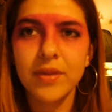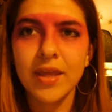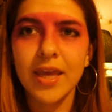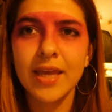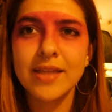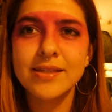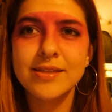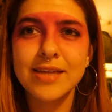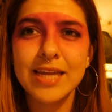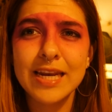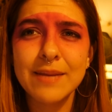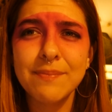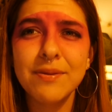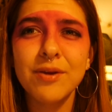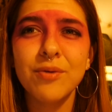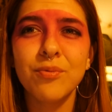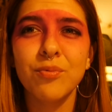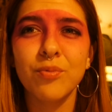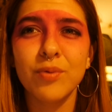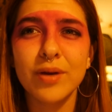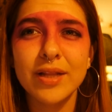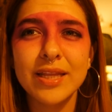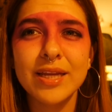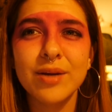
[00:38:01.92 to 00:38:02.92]
it's going to be
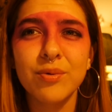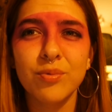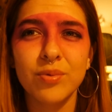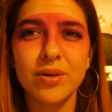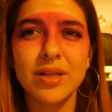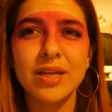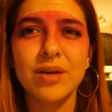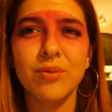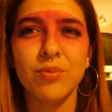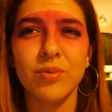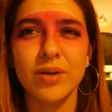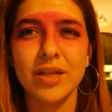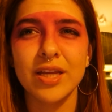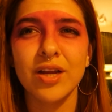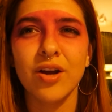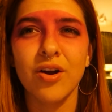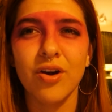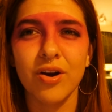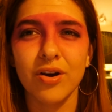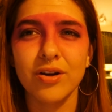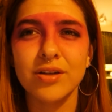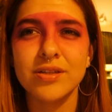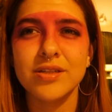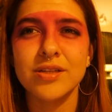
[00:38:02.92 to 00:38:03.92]
really, really, really
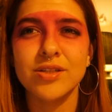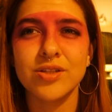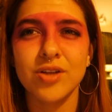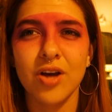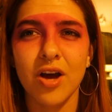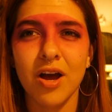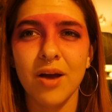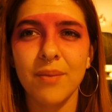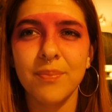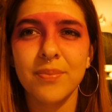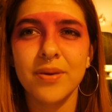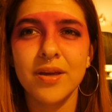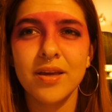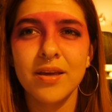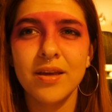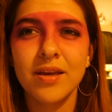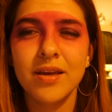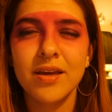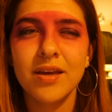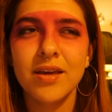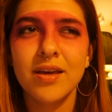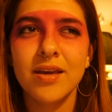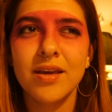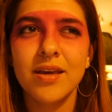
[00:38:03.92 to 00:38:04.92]
hard to top
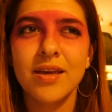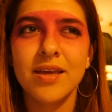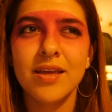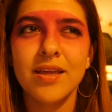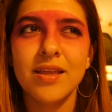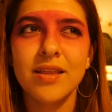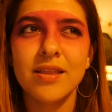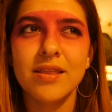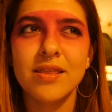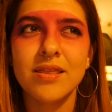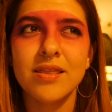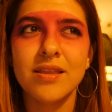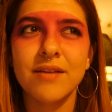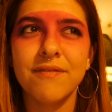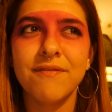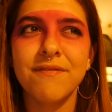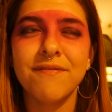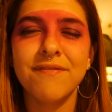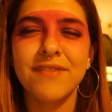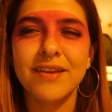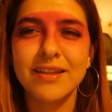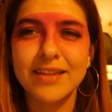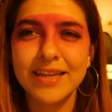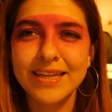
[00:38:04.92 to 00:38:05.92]
the
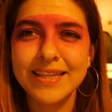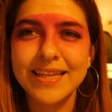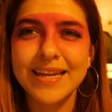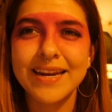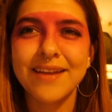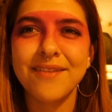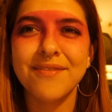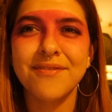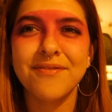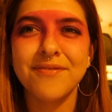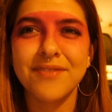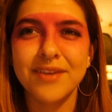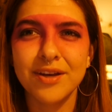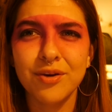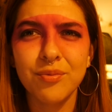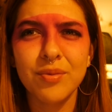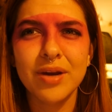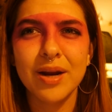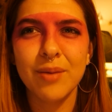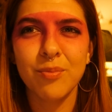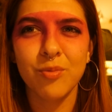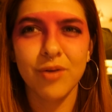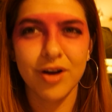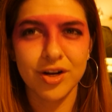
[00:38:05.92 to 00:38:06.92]
feeling that I feel when
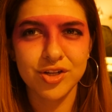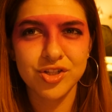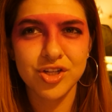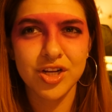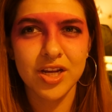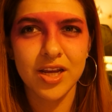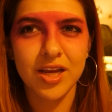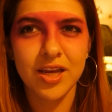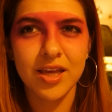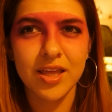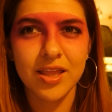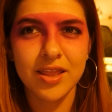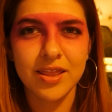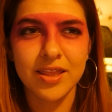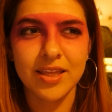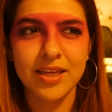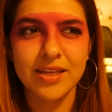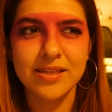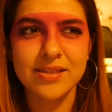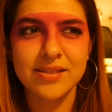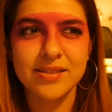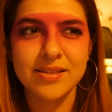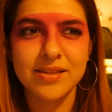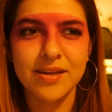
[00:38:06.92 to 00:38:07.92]
I'm watching
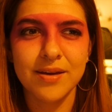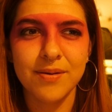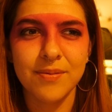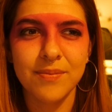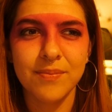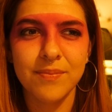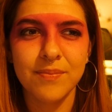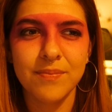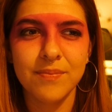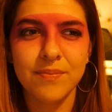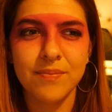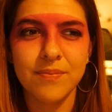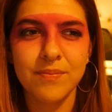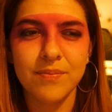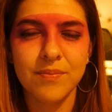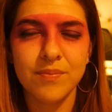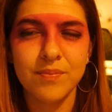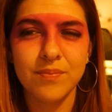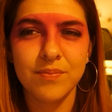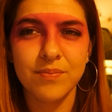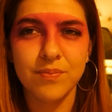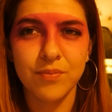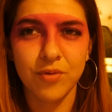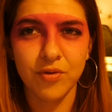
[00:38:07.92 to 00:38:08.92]
these
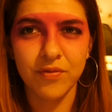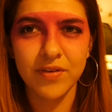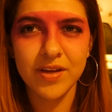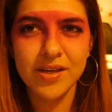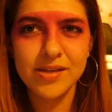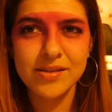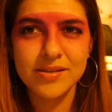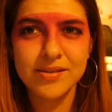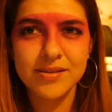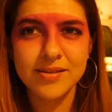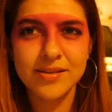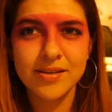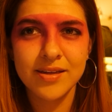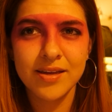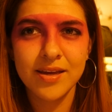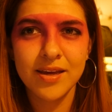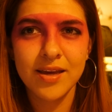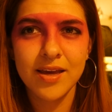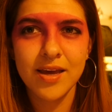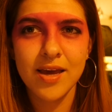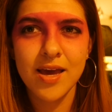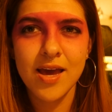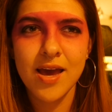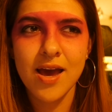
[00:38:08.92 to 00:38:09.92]
movies.
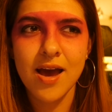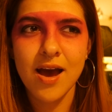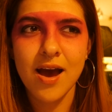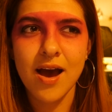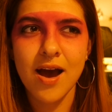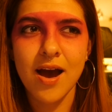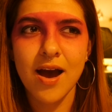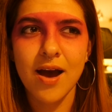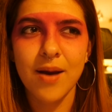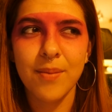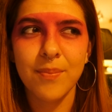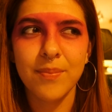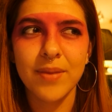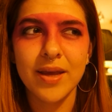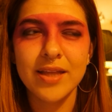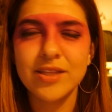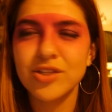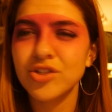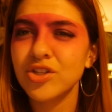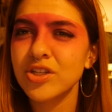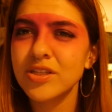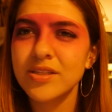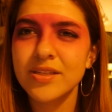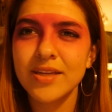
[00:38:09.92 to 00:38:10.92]
It's
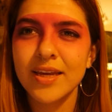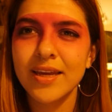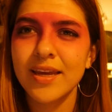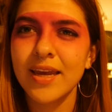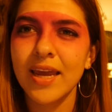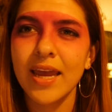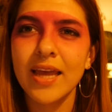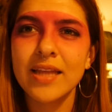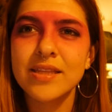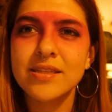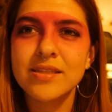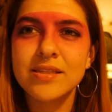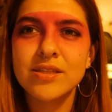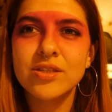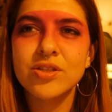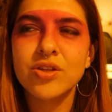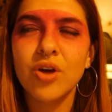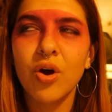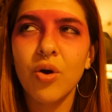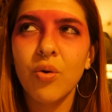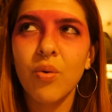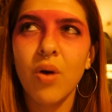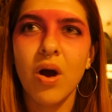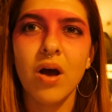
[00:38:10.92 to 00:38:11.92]
just like, it's
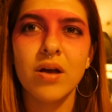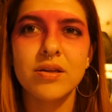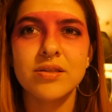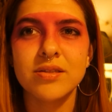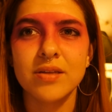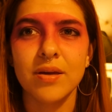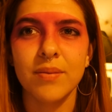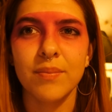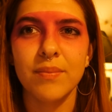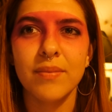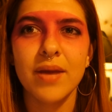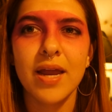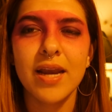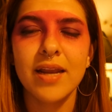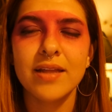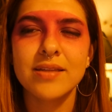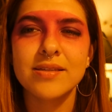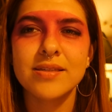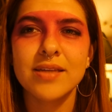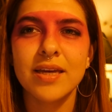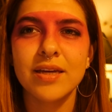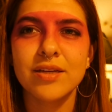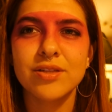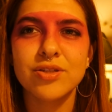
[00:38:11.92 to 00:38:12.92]
so awesome, and
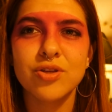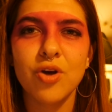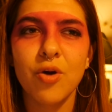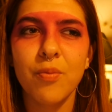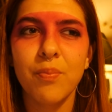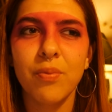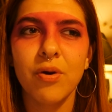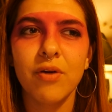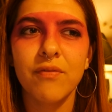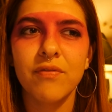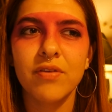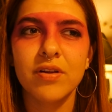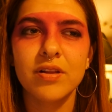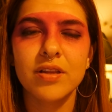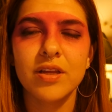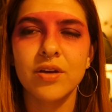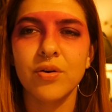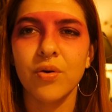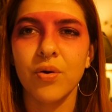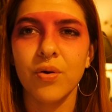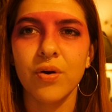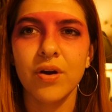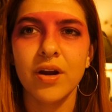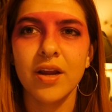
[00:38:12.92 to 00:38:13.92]
it's like so perfectly
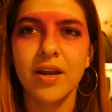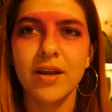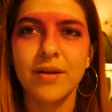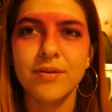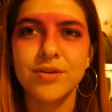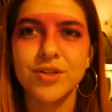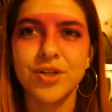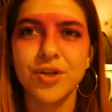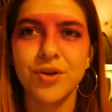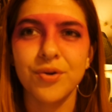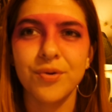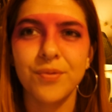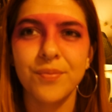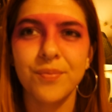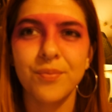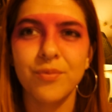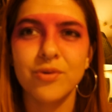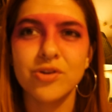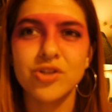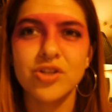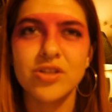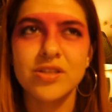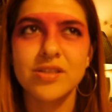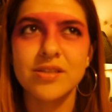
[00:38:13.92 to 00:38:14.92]
gory too,
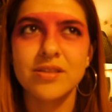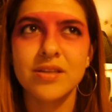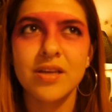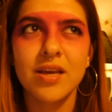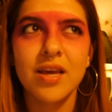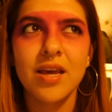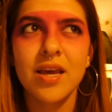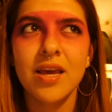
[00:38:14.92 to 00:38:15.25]
which is